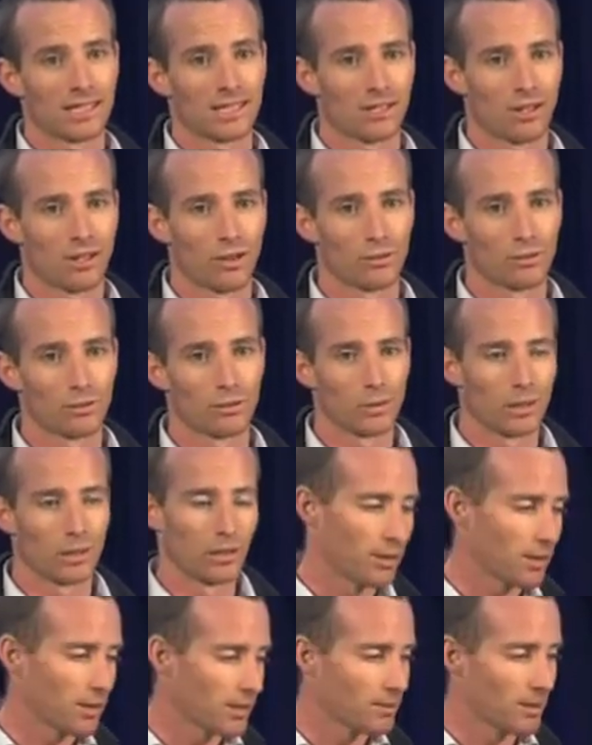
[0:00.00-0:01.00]
So when
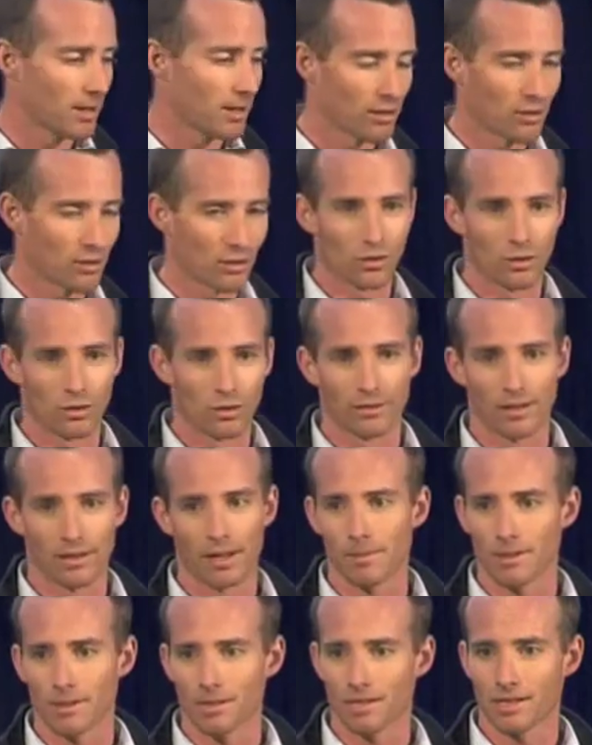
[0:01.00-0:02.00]
you think about those sort of
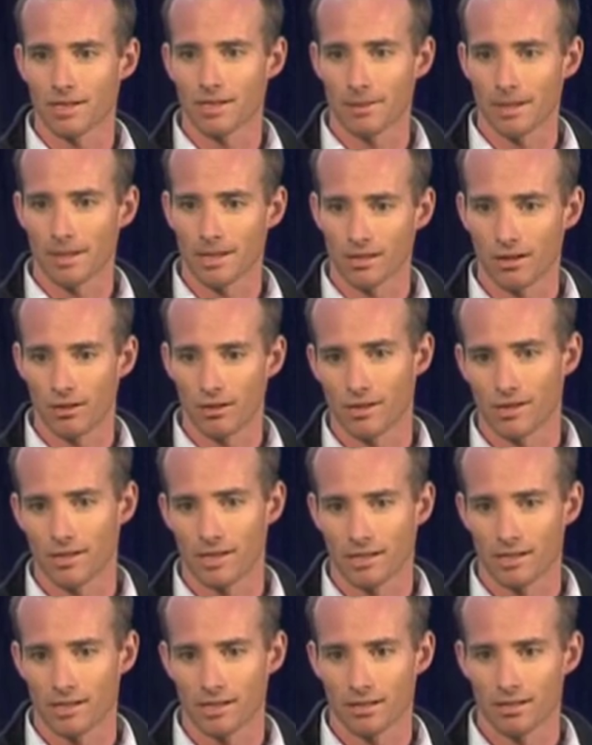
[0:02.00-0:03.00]
numbers, it just makes no
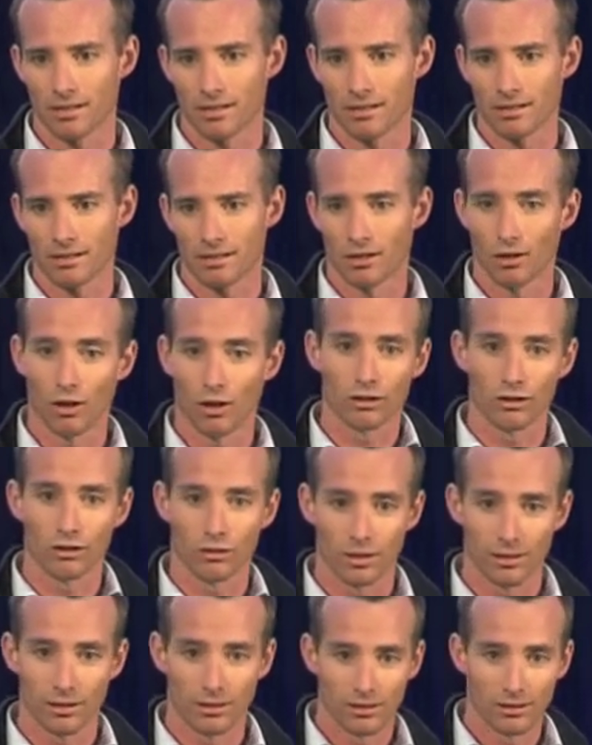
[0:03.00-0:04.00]
sense to not
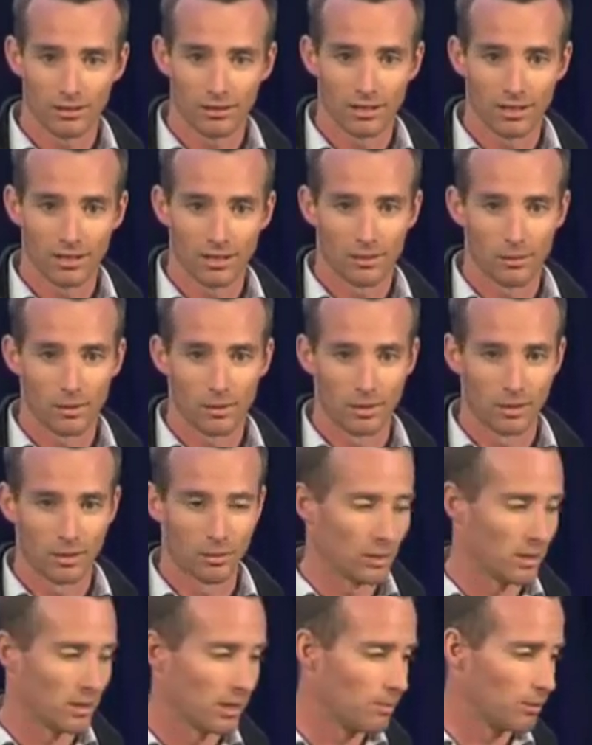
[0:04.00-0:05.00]
do it when
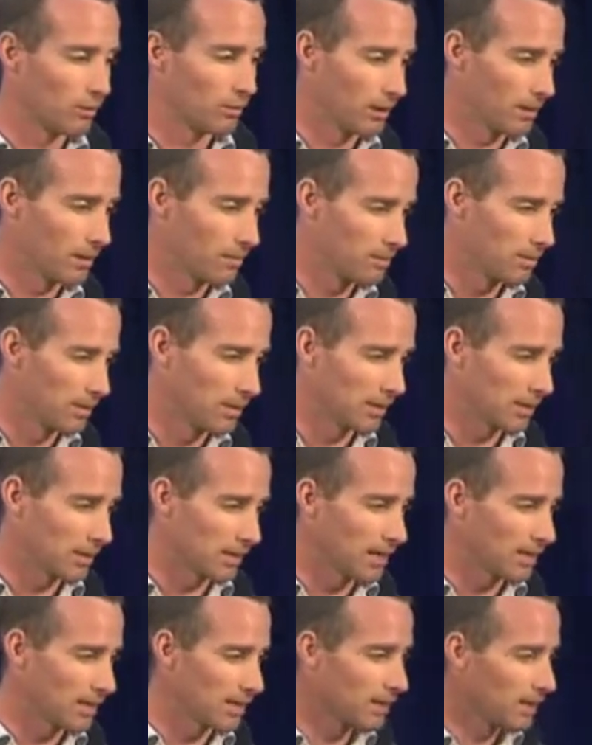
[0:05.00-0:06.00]
one's building up the business
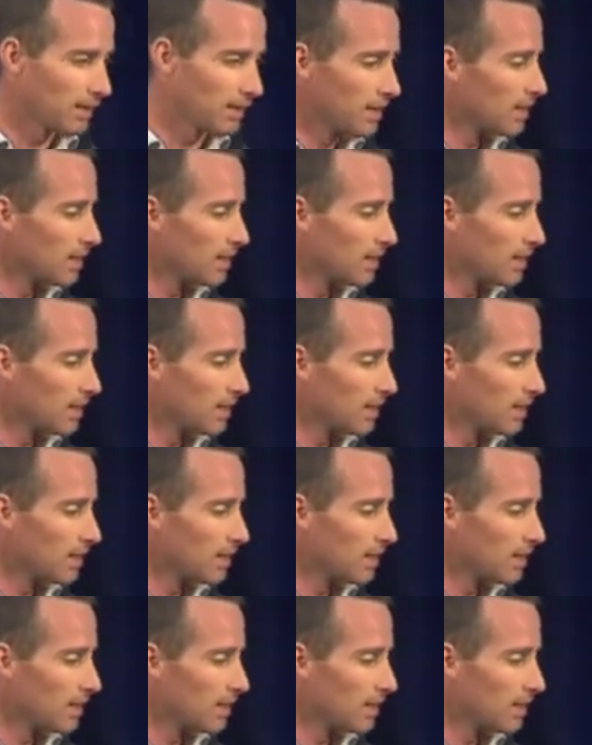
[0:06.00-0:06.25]
case.